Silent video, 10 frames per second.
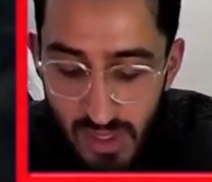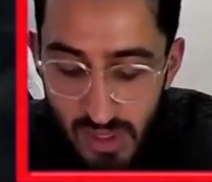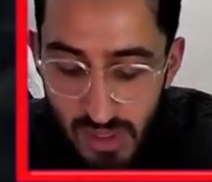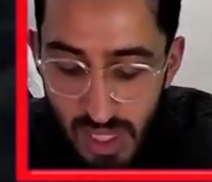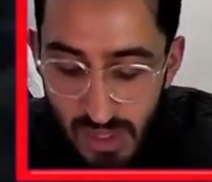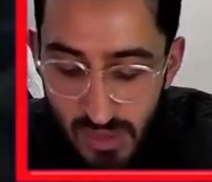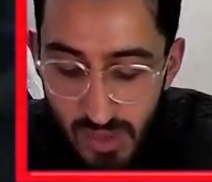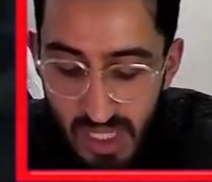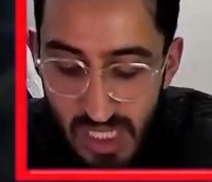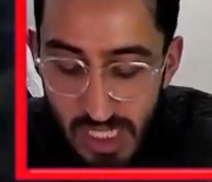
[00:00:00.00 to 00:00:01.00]
They're like
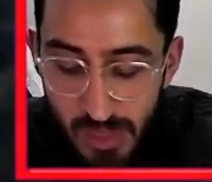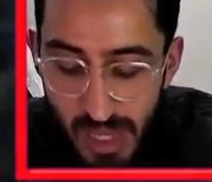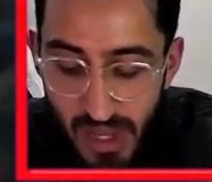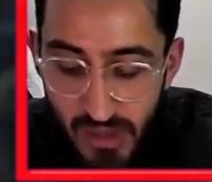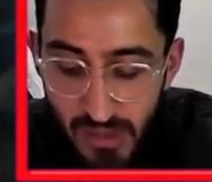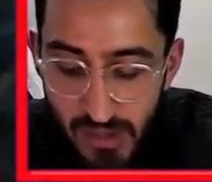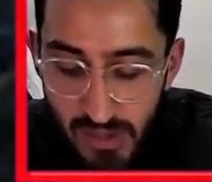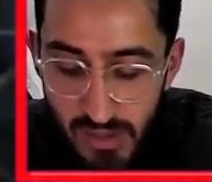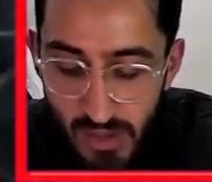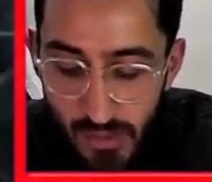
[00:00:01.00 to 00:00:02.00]
really pale.
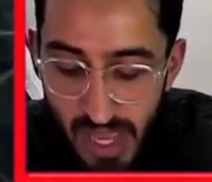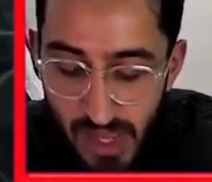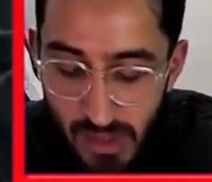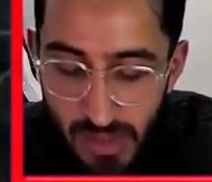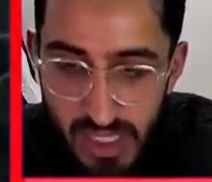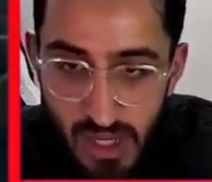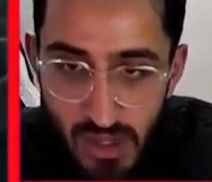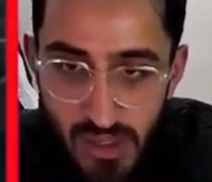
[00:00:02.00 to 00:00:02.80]
Not pale, but dark.